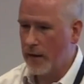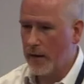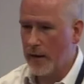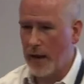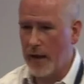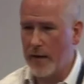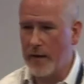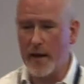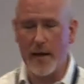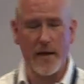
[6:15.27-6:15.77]

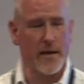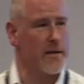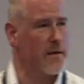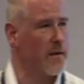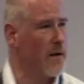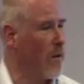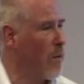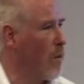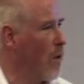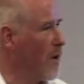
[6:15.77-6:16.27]
And there's
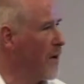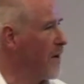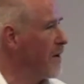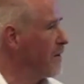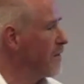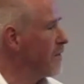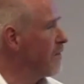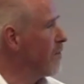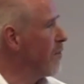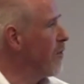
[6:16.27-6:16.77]
a wide
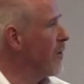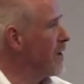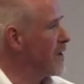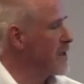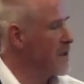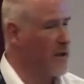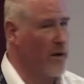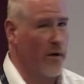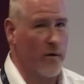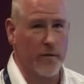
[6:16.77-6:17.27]

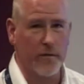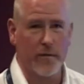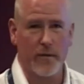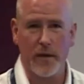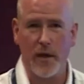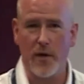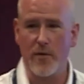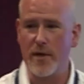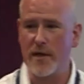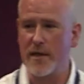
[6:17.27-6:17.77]
variety of
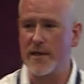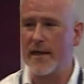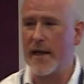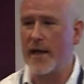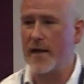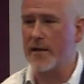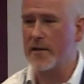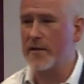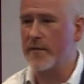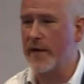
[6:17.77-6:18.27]
coding
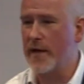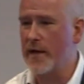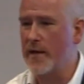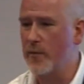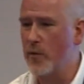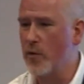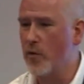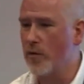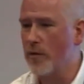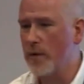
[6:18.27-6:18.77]
standards
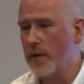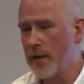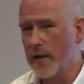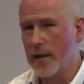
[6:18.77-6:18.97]
available.